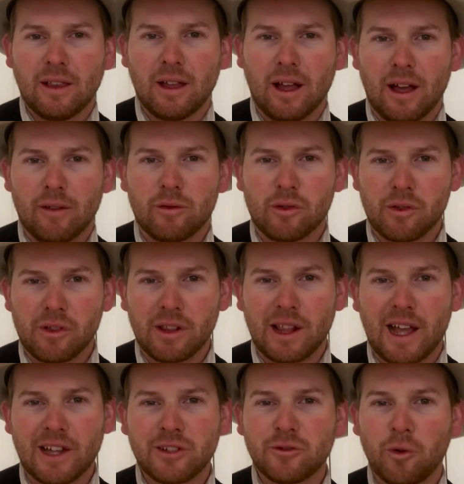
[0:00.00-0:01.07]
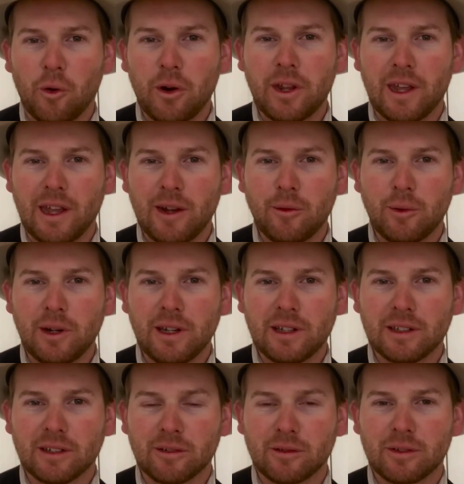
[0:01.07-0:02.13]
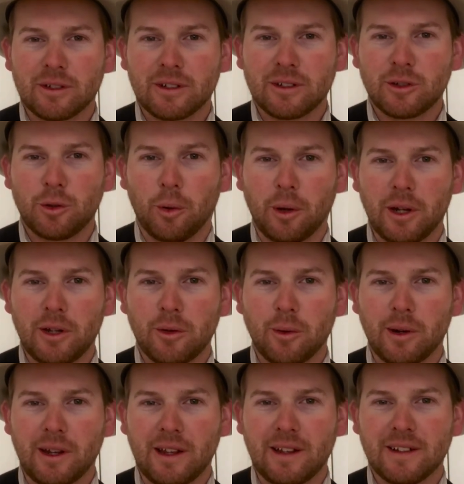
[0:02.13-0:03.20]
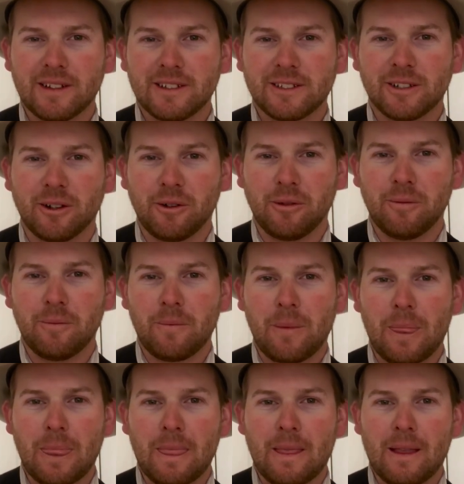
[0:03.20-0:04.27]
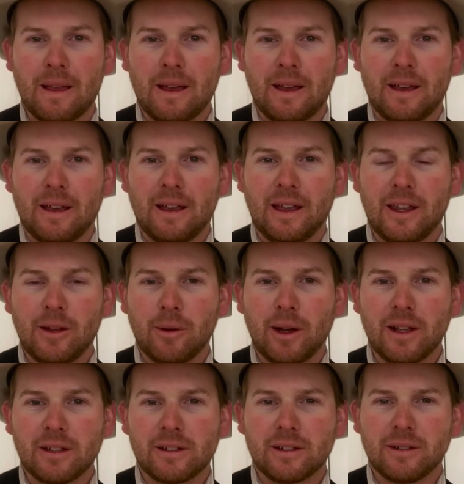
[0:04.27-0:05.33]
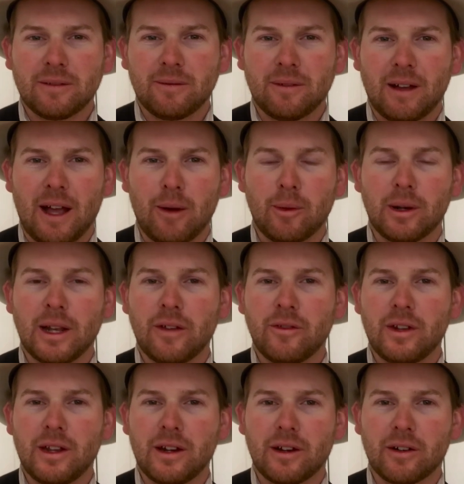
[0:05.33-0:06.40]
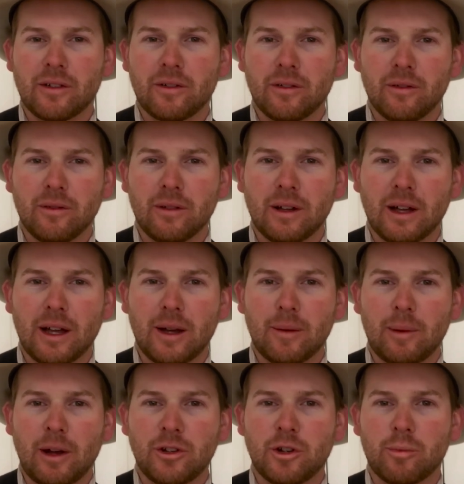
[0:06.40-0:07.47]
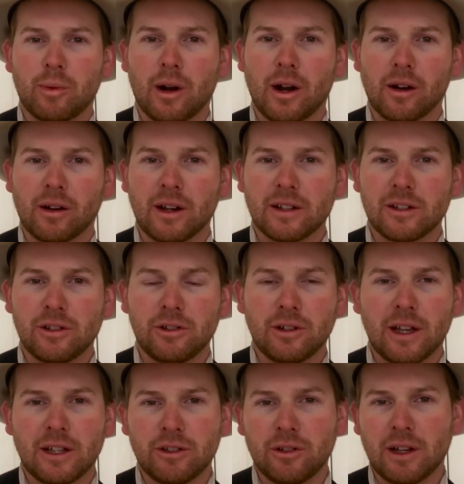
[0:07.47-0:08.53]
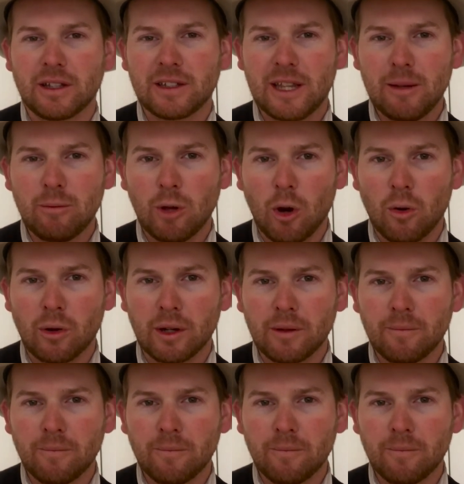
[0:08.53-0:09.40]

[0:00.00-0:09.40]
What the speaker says: for the last 48 weeks of 2020. So anyways, I would love to hear about your progress as you guys keep going.